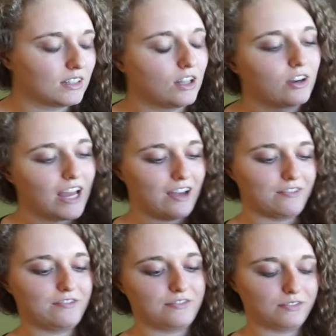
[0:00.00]
okay,
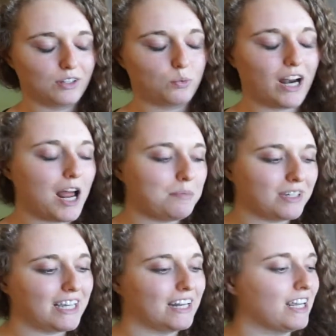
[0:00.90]
what I'm
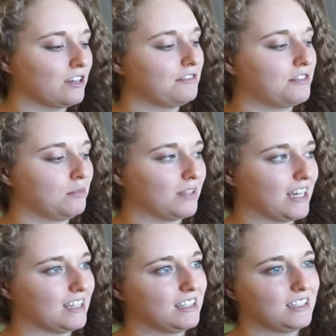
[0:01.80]
getting from
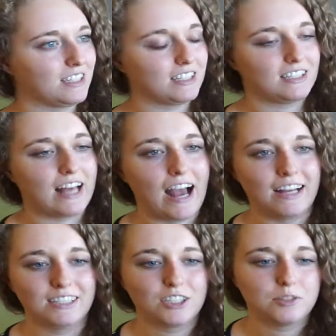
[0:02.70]
this is
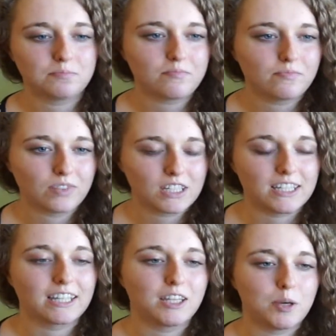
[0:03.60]
that it's
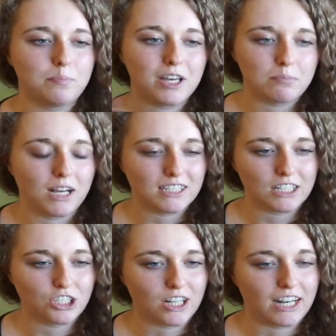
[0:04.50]
like the big
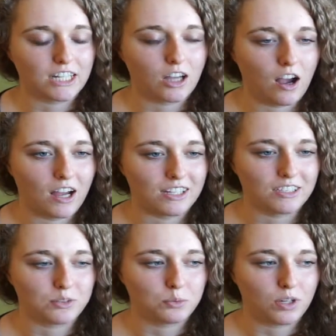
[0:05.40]
message that I
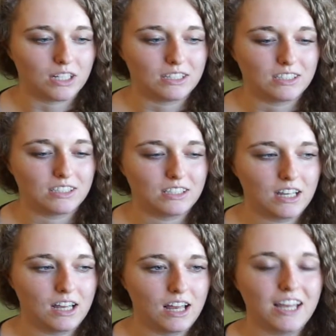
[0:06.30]
got was
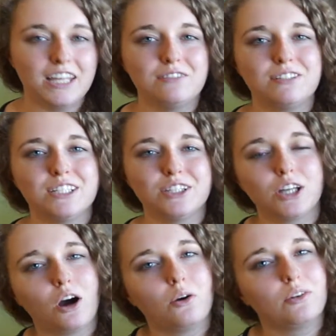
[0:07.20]
even
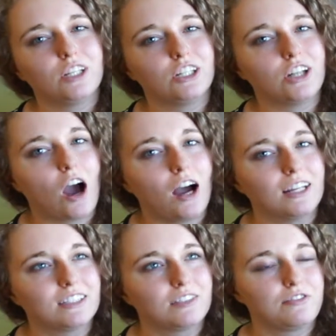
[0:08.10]
though you're
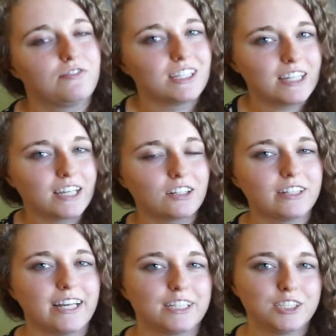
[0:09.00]
not
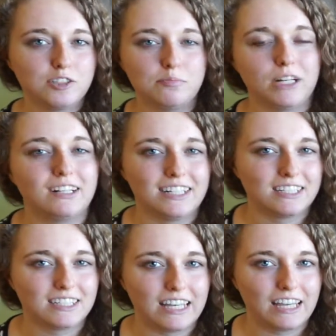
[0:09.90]
physically
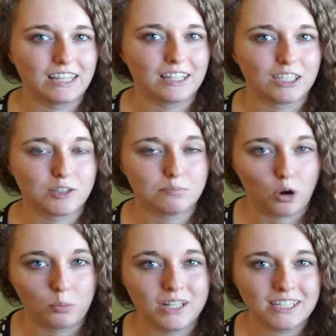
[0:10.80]
experiencing this
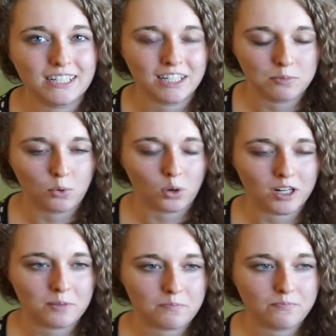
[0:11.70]
moment anymore,